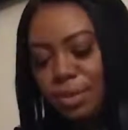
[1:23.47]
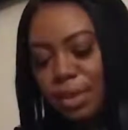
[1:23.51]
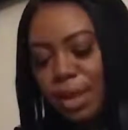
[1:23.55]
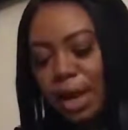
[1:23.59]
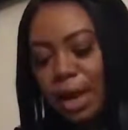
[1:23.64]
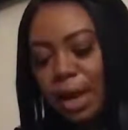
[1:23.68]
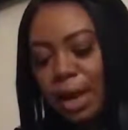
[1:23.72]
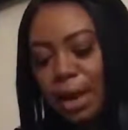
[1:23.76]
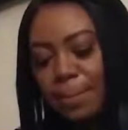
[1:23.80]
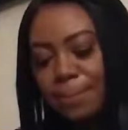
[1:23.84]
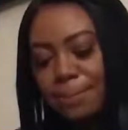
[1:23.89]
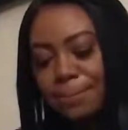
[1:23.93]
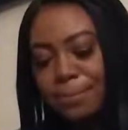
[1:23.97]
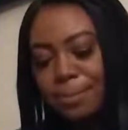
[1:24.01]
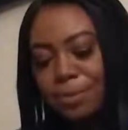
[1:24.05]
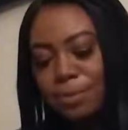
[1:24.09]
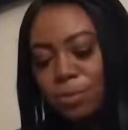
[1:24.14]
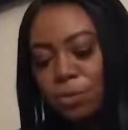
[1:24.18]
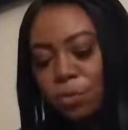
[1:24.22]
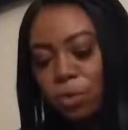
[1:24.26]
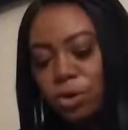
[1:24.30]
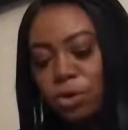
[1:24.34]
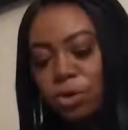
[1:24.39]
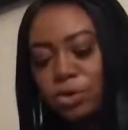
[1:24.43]

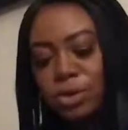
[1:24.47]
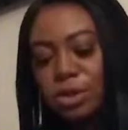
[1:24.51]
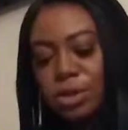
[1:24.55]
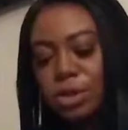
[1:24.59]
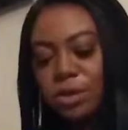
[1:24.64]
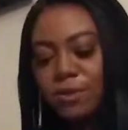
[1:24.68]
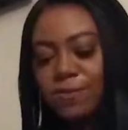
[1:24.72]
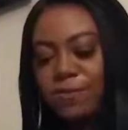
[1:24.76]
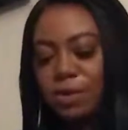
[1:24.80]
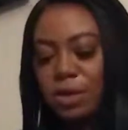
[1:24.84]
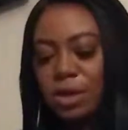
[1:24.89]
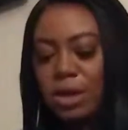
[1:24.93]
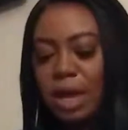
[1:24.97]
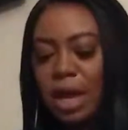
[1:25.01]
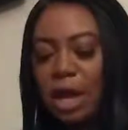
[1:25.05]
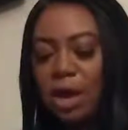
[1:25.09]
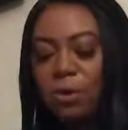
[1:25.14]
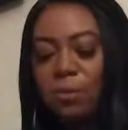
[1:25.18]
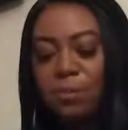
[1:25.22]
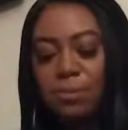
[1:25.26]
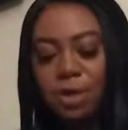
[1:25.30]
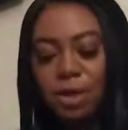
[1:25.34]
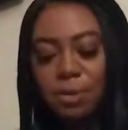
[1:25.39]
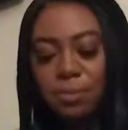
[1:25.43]
what are the different
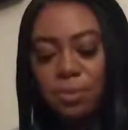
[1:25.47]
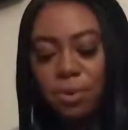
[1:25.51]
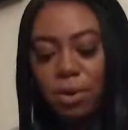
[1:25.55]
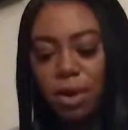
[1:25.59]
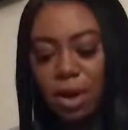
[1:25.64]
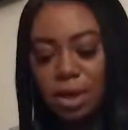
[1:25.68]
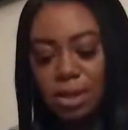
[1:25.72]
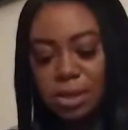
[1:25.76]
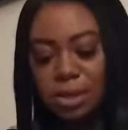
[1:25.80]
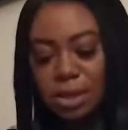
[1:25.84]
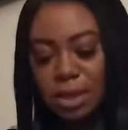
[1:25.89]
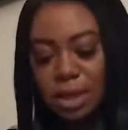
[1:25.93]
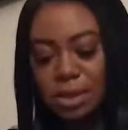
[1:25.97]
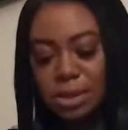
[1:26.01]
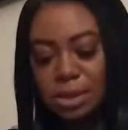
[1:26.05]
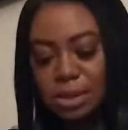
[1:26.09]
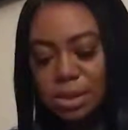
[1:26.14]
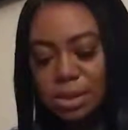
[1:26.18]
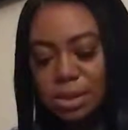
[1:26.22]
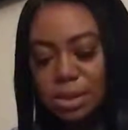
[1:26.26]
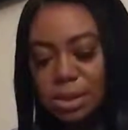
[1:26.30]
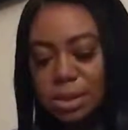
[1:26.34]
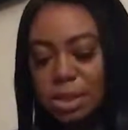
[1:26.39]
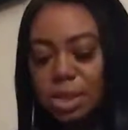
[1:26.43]
helping processes